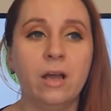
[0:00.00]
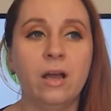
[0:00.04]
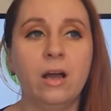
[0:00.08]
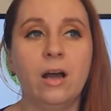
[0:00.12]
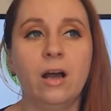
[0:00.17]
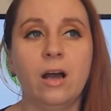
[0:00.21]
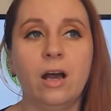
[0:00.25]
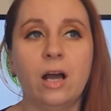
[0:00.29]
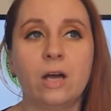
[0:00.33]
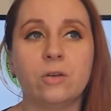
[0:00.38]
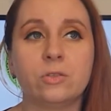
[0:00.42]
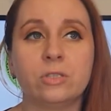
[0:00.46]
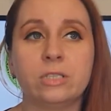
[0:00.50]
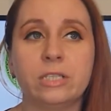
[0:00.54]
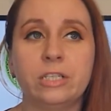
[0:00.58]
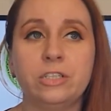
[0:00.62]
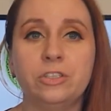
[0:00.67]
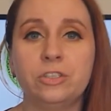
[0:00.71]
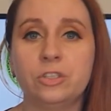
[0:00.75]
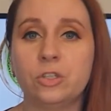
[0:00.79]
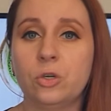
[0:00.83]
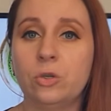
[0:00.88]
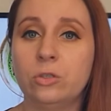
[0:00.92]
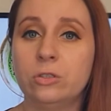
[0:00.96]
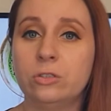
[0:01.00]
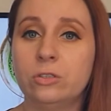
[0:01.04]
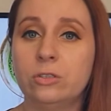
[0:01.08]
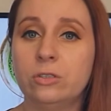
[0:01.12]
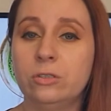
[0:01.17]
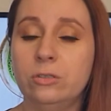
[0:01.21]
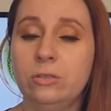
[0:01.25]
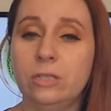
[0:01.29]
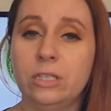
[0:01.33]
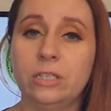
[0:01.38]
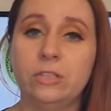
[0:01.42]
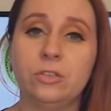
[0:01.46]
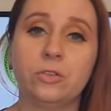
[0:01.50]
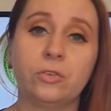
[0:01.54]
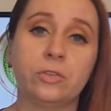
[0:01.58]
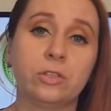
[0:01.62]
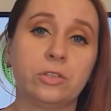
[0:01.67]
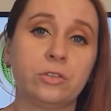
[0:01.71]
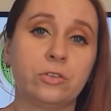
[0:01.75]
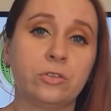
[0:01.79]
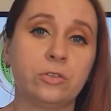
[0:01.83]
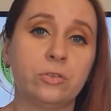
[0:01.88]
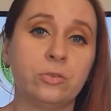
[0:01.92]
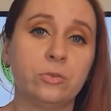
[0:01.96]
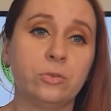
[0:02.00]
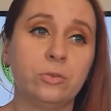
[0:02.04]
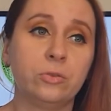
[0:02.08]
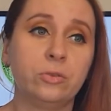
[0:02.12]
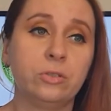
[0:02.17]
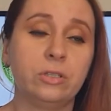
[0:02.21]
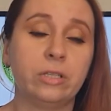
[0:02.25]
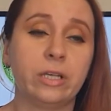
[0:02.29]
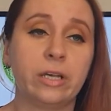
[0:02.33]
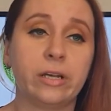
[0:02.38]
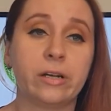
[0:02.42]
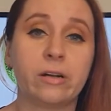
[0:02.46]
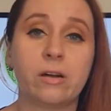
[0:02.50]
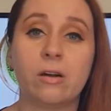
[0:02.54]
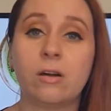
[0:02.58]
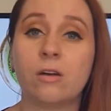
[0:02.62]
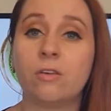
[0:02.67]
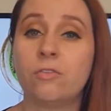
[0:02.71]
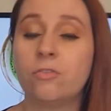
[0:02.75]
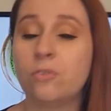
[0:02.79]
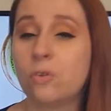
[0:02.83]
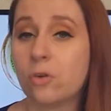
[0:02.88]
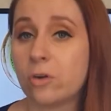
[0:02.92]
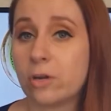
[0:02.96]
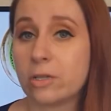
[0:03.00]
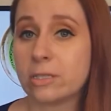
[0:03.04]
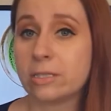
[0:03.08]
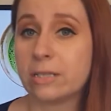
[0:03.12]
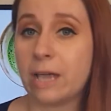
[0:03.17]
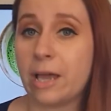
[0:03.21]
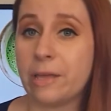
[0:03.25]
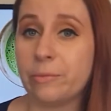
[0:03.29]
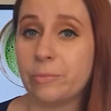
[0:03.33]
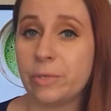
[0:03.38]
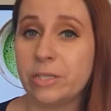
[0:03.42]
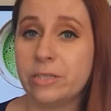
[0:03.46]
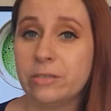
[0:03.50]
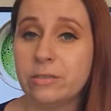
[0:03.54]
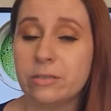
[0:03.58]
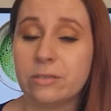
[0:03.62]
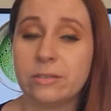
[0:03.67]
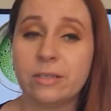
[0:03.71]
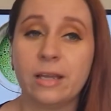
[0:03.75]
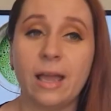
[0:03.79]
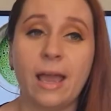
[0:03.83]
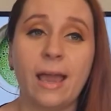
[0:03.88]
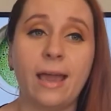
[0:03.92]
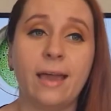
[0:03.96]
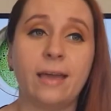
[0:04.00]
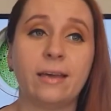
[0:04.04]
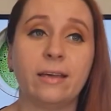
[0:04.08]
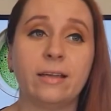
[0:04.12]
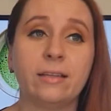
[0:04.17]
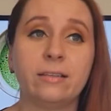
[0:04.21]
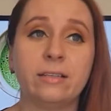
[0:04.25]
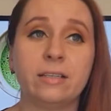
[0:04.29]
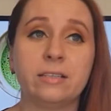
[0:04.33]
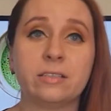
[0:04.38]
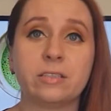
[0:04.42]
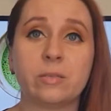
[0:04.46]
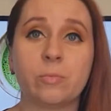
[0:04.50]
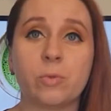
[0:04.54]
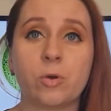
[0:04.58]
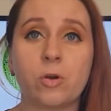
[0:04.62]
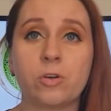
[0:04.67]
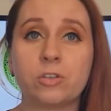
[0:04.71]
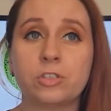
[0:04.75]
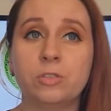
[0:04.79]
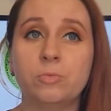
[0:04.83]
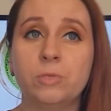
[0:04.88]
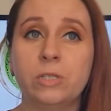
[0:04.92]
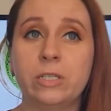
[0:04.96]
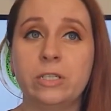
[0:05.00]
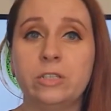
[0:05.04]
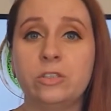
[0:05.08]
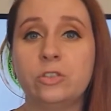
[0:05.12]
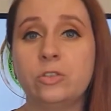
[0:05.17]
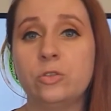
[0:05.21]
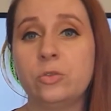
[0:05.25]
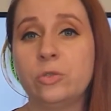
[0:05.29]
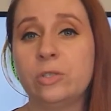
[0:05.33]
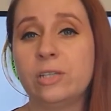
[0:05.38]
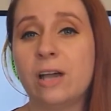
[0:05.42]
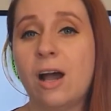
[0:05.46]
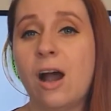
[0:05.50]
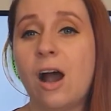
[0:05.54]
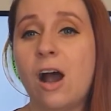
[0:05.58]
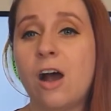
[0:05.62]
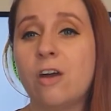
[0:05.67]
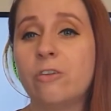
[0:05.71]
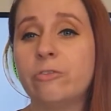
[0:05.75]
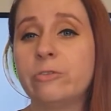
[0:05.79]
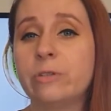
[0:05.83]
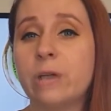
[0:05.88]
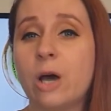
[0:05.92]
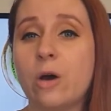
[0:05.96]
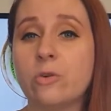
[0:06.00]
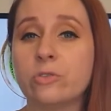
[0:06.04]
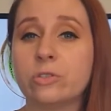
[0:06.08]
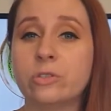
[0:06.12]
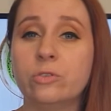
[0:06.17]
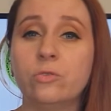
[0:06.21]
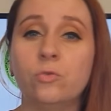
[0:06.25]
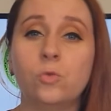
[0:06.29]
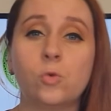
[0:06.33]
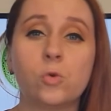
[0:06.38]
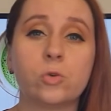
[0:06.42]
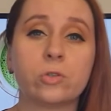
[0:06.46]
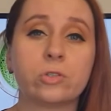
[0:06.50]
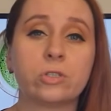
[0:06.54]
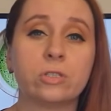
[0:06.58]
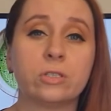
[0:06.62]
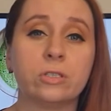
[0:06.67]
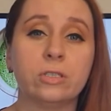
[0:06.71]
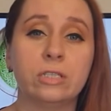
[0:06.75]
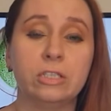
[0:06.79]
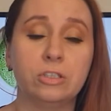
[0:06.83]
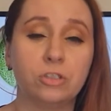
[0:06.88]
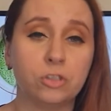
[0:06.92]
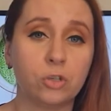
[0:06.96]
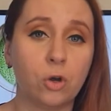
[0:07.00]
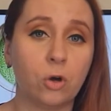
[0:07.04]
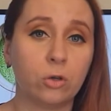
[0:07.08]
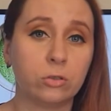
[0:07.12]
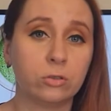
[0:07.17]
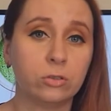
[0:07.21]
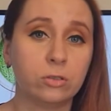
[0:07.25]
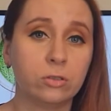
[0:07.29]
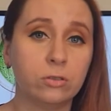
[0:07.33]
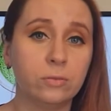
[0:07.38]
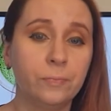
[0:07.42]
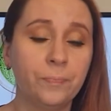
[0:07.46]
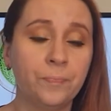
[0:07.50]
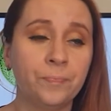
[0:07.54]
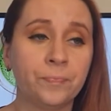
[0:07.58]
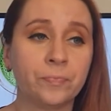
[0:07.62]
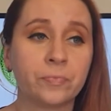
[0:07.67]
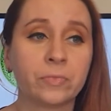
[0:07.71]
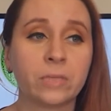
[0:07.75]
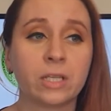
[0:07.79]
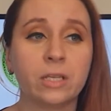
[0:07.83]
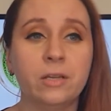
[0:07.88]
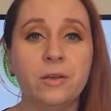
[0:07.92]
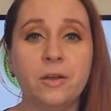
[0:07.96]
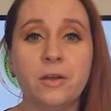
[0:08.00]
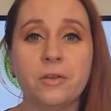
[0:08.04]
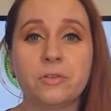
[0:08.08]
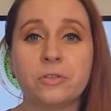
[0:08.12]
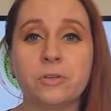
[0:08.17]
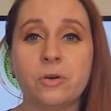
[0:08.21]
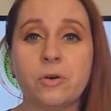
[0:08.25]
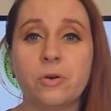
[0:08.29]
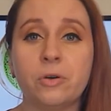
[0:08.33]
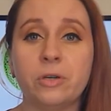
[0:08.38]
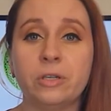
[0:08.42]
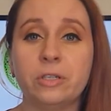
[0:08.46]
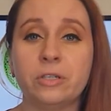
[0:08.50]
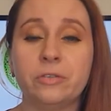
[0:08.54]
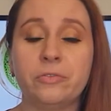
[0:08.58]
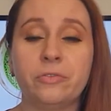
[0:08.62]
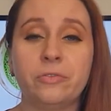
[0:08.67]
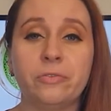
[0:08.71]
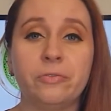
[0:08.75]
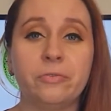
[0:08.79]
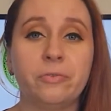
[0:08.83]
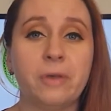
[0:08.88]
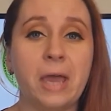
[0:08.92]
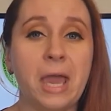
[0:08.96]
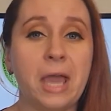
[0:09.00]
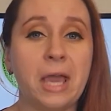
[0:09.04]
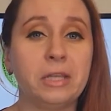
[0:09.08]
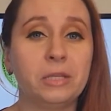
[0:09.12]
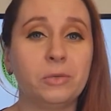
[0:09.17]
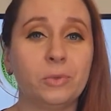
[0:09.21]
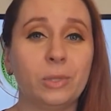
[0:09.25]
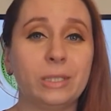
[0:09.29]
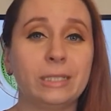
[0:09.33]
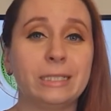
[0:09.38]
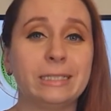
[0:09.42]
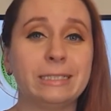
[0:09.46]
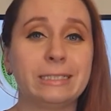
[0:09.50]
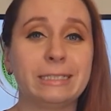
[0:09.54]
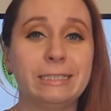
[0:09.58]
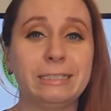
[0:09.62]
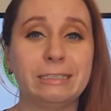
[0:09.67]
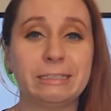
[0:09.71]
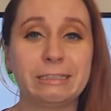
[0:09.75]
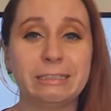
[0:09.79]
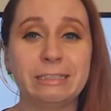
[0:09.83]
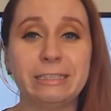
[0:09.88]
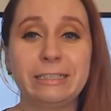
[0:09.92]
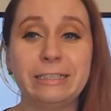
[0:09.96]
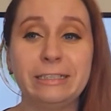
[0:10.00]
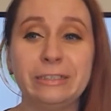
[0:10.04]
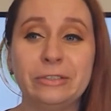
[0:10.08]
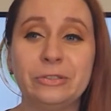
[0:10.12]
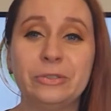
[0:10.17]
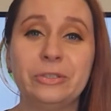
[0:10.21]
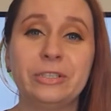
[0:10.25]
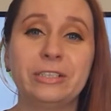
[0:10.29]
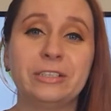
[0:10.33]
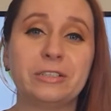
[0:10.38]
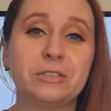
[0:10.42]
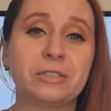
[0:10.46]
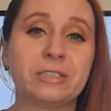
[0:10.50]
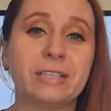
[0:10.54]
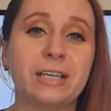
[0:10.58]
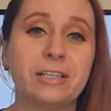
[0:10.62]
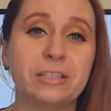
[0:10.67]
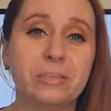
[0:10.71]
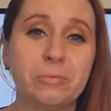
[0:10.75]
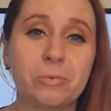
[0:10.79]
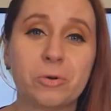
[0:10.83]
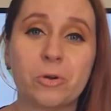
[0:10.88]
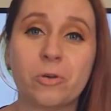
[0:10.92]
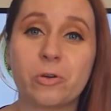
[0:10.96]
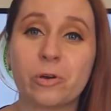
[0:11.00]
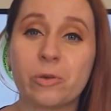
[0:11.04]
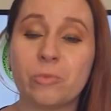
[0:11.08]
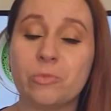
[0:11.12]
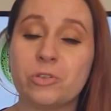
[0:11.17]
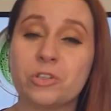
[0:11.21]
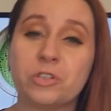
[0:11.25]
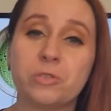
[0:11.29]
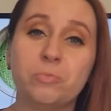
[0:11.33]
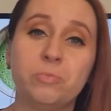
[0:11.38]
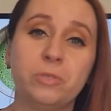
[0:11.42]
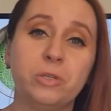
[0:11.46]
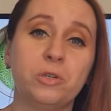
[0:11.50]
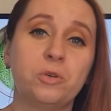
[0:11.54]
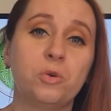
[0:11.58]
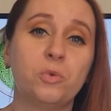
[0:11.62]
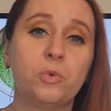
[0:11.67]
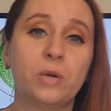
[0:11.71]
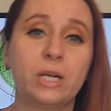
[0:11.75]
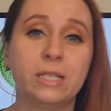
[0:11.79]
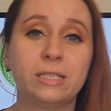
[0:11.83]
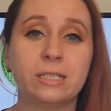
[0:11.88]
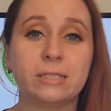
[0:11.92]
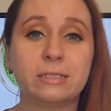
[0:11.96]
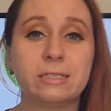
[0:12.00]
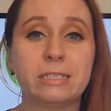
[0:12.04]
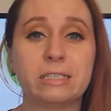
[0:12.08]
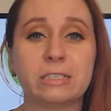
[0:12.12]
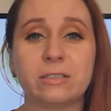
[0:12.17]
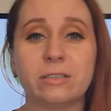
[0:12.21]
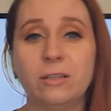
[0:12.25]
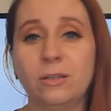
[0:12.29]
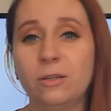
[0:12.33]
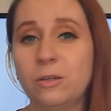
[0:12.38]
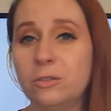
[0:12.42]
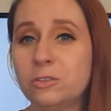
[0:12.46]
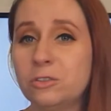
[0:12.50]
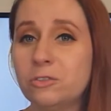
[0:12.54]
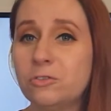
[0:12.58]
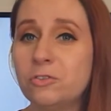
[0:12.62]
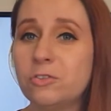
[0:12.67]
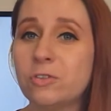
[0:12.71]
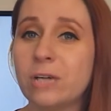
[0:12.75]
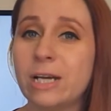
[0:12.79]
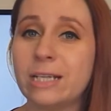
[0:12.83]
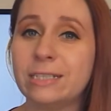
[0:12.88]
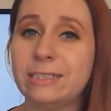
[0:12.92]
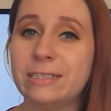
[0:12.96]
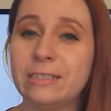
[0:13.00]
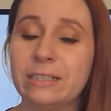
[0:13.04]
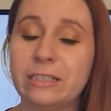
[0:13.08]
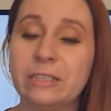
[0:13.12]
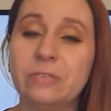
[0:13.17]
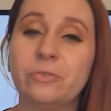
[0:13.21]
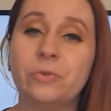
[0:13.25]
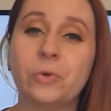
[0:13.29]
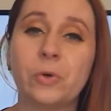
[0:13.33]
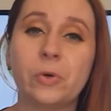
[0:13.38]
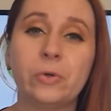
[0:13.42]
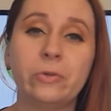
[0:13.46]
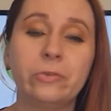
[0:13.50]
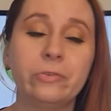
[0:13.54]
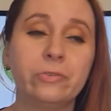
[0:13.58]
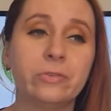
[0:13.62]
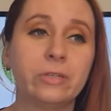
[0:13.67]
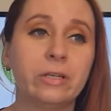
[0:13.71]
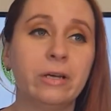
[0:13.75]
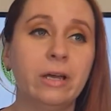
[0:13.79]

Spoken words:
I would say in total, in Unit 2, there are 4 assignments, and it's approximately 2,500 words in total. So if anyone is interested in doing this study program, just be aware that there's a lot of writing involved,